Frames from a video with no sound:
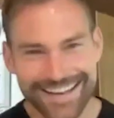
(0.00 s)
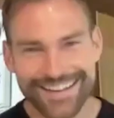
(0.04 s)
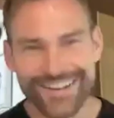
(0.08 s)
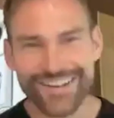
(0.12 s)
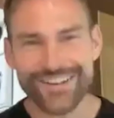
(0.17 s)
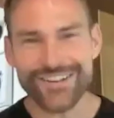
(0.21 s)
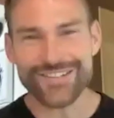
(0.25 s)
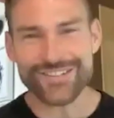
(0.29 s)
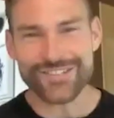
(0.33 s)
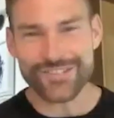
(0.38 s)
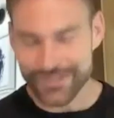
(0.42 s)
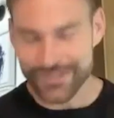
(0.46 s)

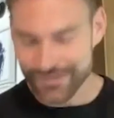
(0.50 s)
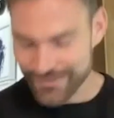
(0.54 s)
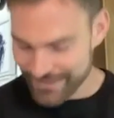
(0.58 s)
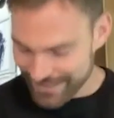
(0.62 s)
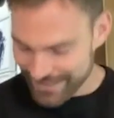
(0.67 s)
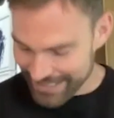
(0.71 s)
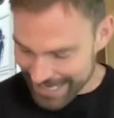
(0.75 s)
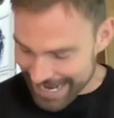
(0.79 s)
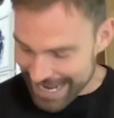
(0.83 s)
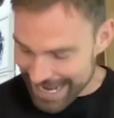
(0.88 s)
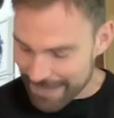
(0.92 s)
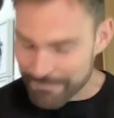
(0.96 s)
no, it's true.
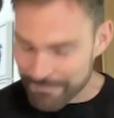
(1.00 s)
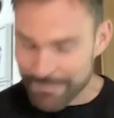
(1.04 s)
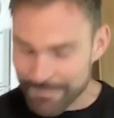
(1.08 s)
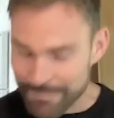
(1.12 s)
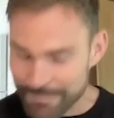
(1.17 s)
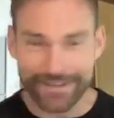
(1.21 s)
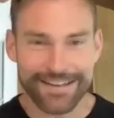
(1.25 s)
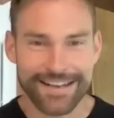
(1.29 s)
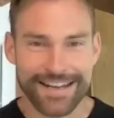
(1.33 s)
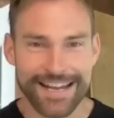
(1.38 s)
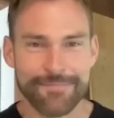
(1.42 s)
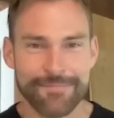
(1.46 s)
It happened.
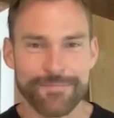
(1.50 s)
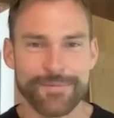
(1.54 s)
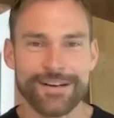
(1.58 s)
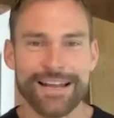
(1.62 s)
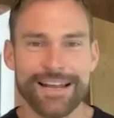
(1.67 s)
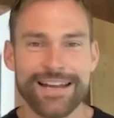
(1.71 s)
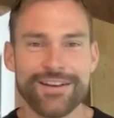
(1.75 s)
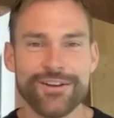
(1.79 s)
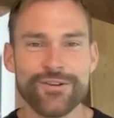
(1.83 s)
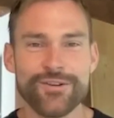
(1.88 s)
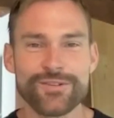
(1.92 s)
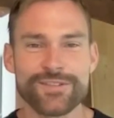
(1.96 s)

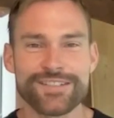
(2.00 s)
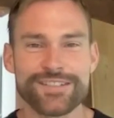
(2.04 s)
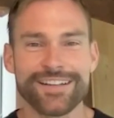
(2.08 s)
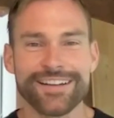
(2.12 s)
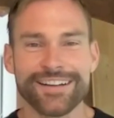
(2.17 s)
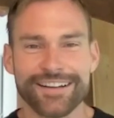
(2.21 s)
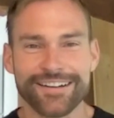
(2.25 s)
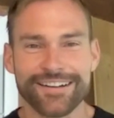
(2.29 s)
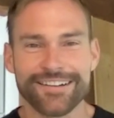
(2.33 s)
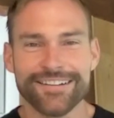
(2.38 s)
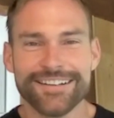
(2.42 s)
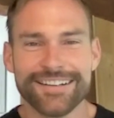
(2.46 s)
I know it's
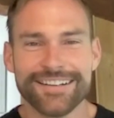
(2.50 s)
there.